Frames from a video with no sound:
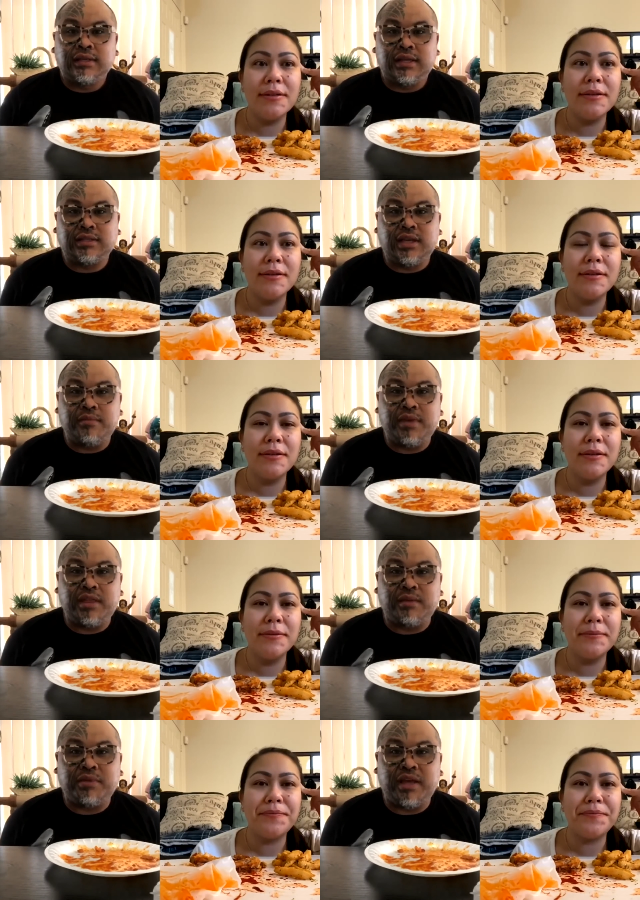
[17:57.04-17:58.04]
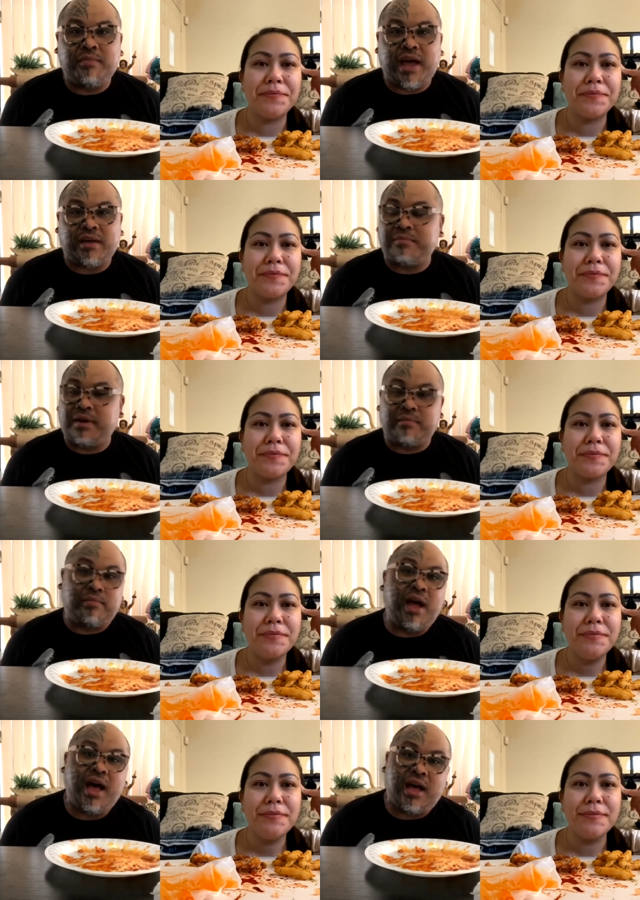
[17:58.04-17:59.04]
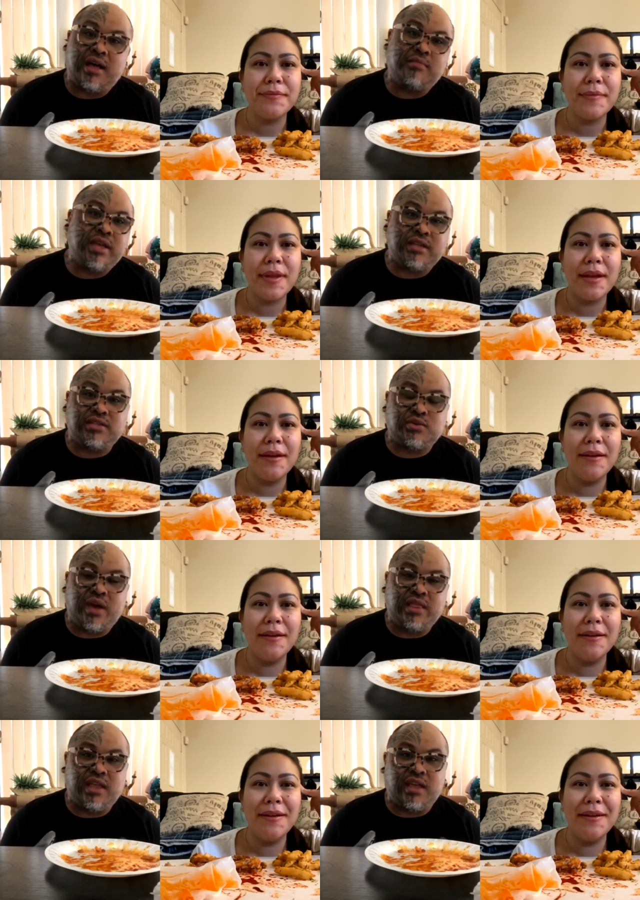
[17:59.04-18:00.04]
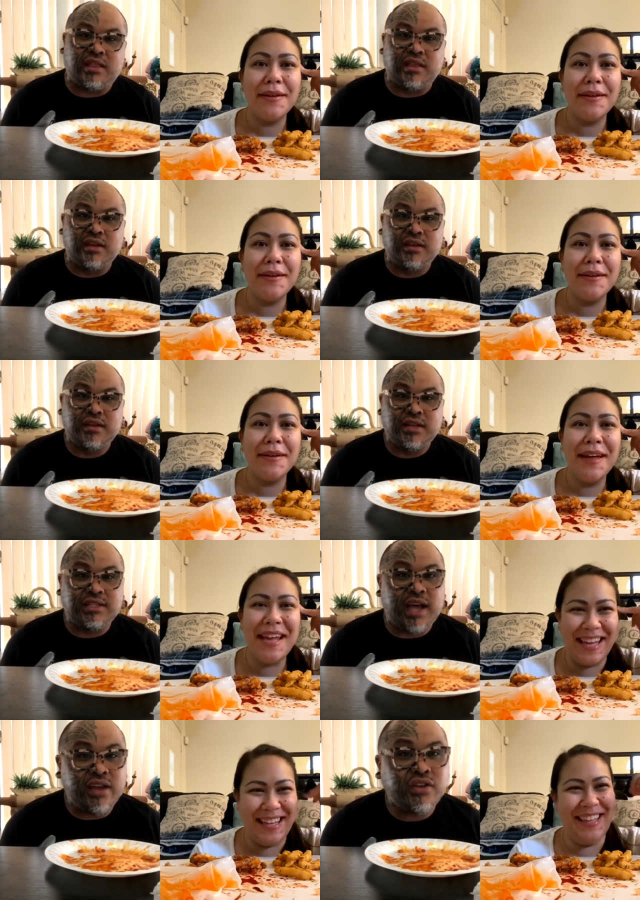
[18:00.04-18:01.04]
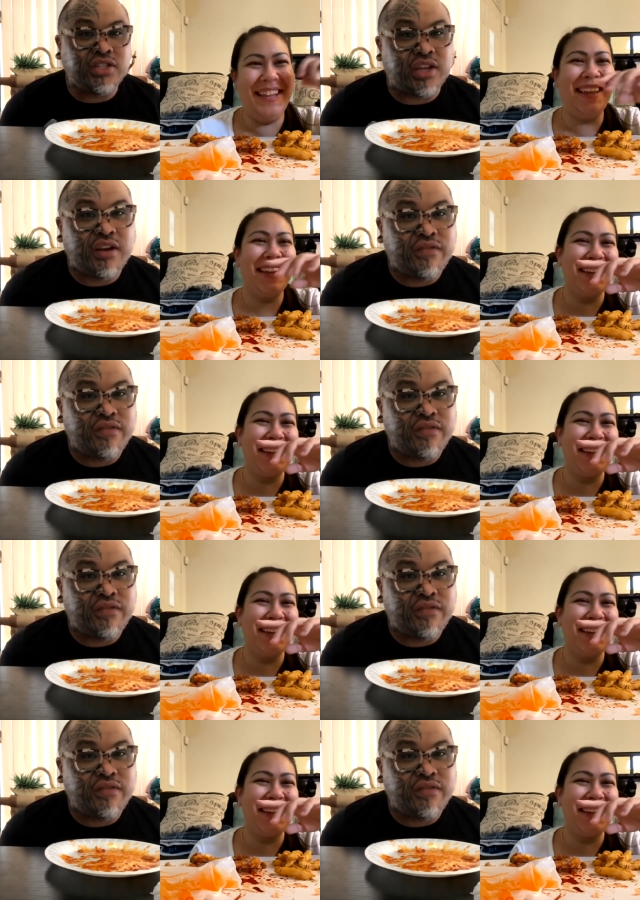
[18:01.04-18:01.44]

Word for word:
Speaker 1: It's gonna be in the playback, but brah, I'm like sweating. Is that your dinner